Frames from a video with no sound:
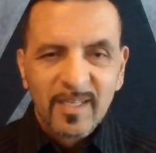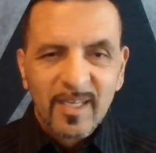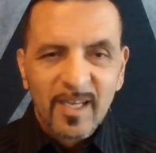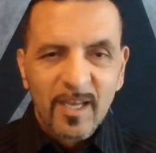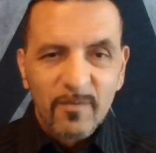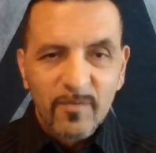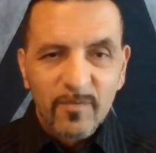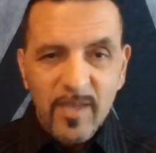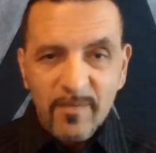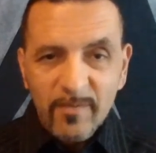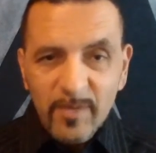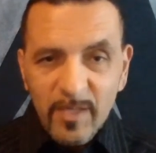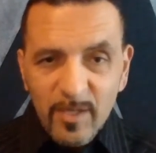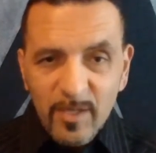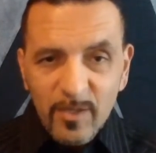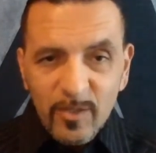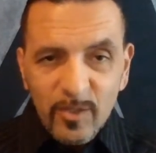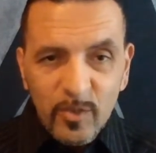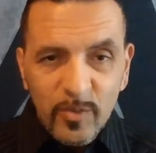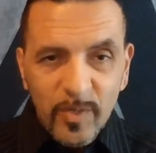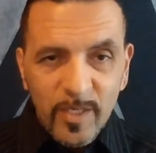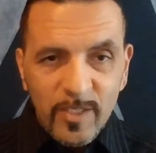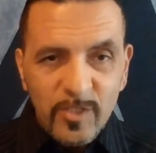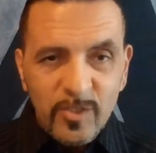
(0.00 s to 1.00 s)
If you have any other
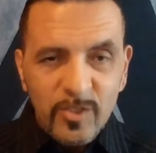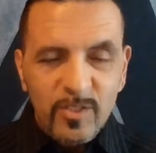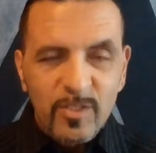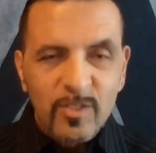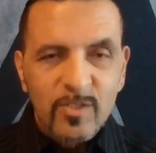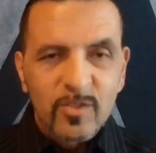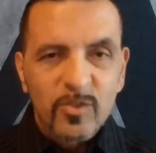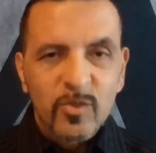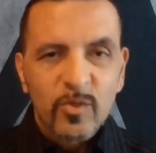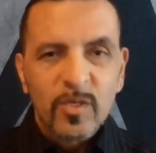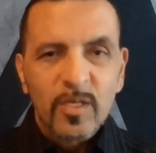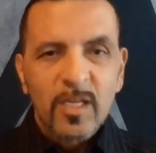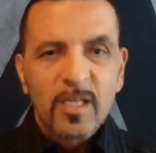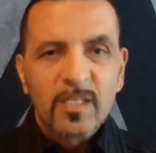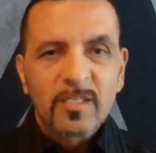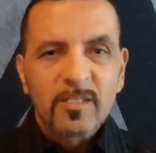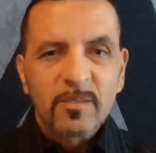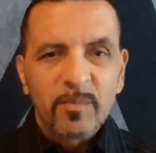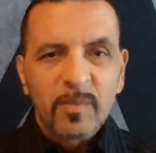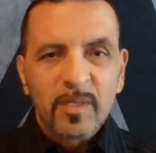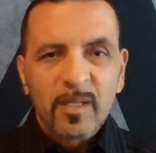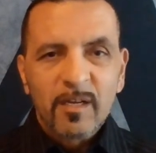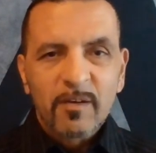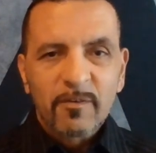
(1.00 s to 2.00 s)
questions or you need some
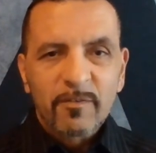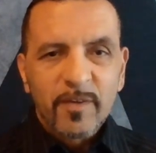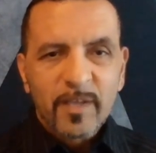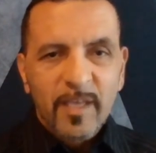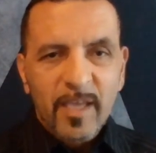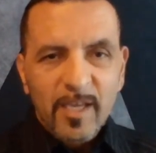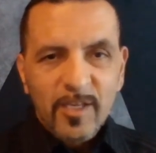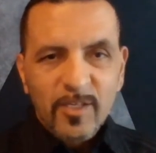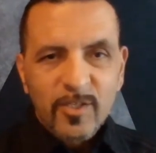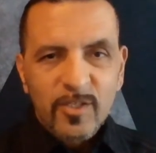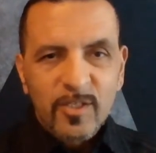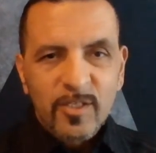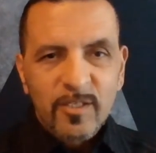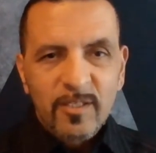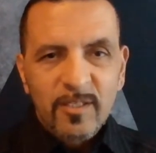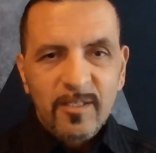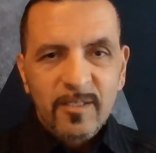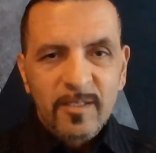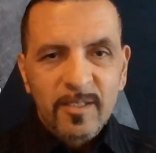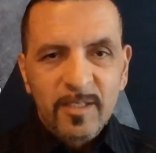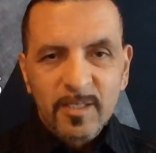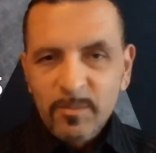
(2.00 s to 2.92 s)
clarification,